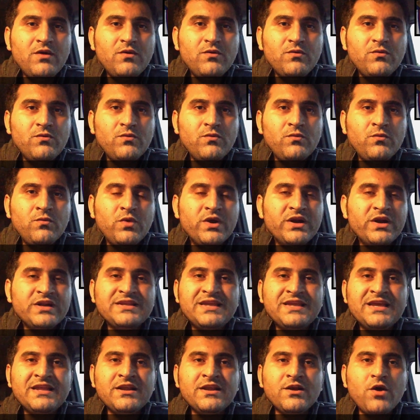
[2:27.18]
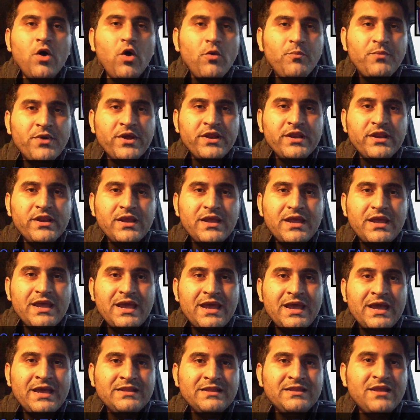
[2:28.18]
weren't getting open,
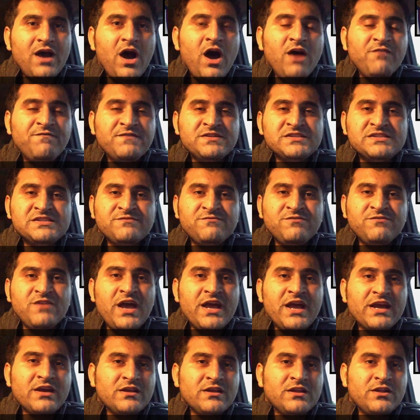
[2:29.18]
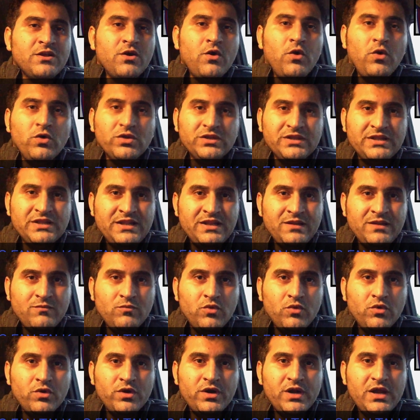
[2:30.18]
and the offensive line couldn't hold it
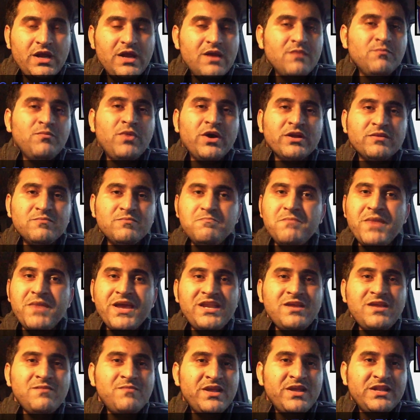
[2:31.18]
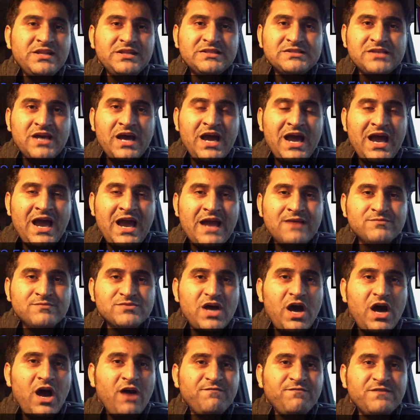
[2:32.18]
anymore. But many times,
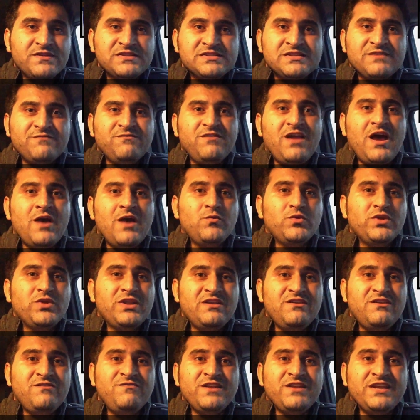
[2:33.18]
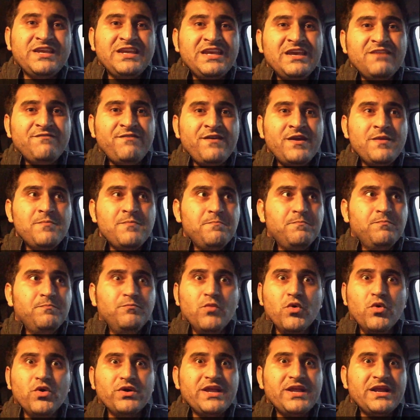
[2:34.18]
offensive line wouldn't even give him
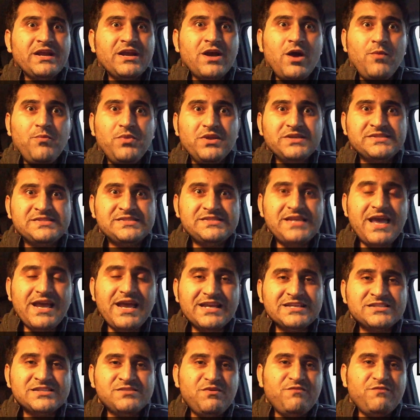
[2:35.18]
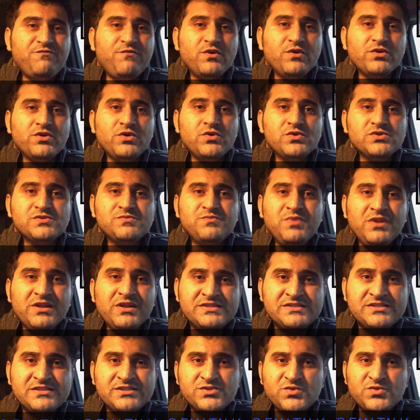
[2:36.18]
more than a couple of seconds before those
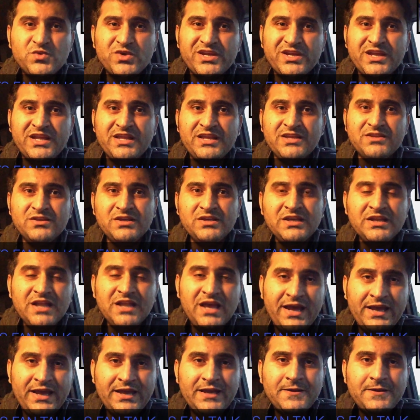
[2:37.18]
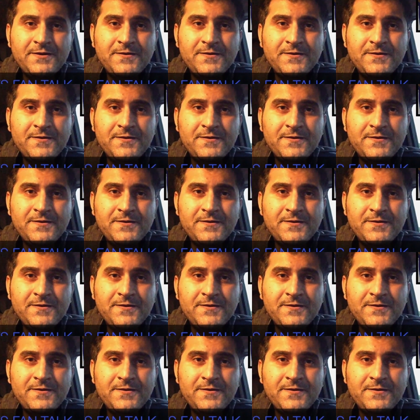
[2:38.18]
blitzers were getting to Eli.